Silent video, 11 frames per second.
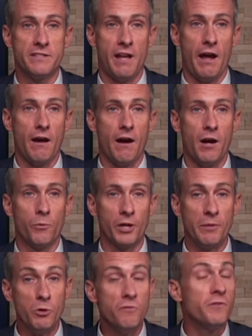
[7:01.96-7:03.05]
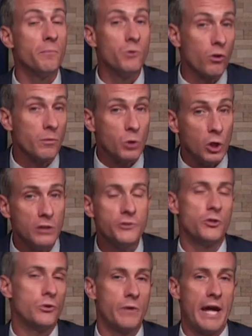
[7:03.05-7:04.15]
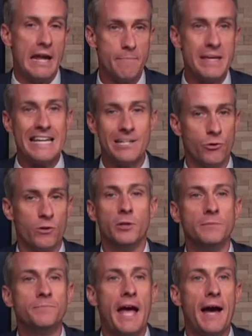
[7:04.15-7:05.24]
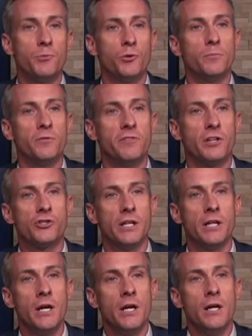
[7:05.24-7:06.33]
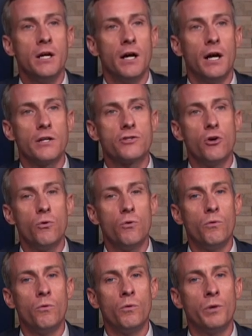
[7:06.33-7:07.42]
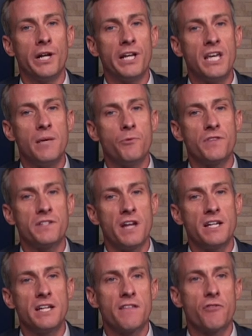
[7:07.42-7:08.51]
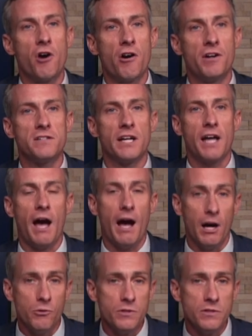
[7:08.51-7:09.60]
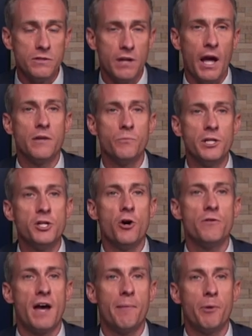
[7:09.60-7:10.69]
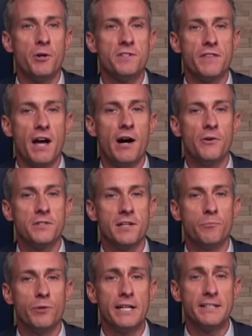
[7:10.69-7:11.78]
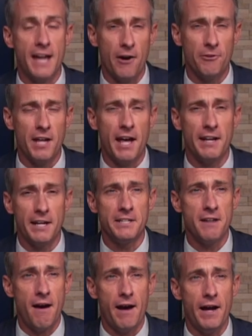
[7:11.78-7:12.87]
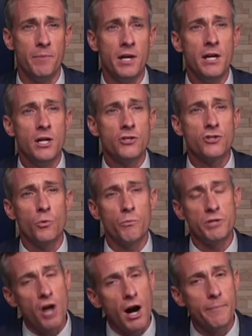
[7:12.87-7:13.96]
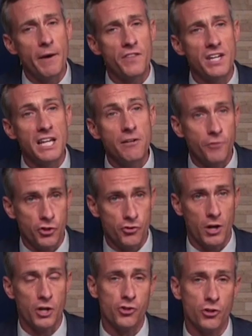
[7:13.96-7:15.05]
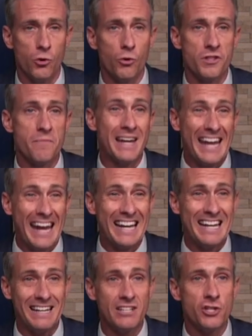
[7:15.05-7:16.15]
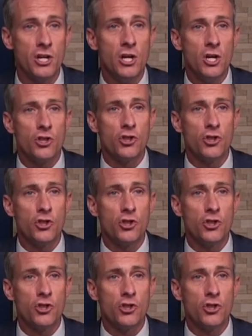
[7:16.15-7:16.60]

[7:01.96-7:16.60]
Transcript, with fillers: would say, uh, we're going to move from normal to AB normal, abnormal function. Uh, so we're going to keep with this idea that the heart is like a house, and we know that parts of the house can break down at any time. So when we talk about the infrastructure or the mechanics,